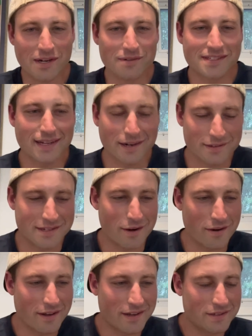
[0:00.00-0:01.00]
Go with
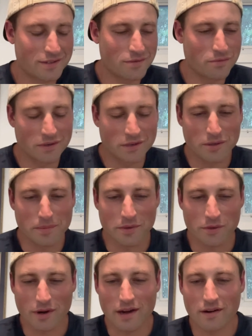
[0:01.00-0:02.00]
Secretariat. One Triple
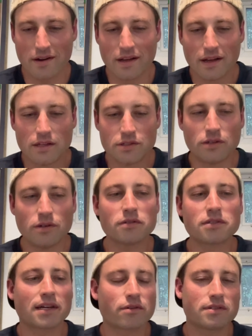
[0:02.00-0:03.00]
Crown. Do you know
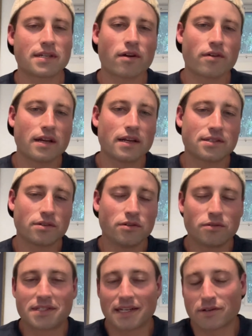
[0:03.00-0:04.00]
Secretariat? So you
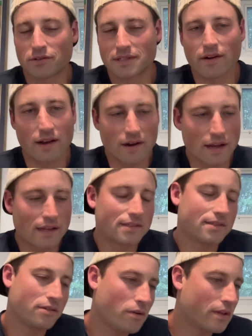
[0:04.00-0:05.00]
knew
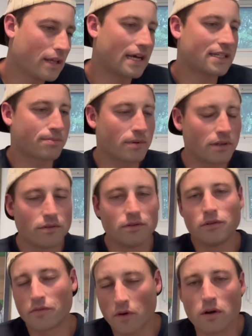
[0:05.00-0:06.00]
Secretariat. You knew the S, but you
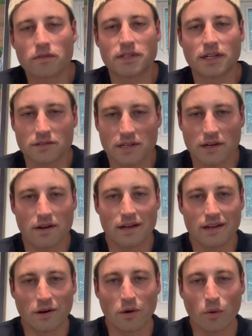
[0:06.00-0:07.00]
you've heard of
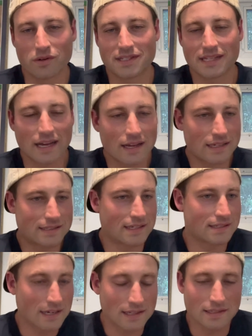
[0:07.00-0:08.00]
Secretariat, a horse that
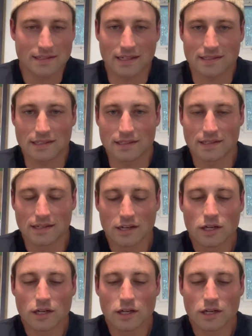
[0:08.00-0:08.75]
existed in the sixties.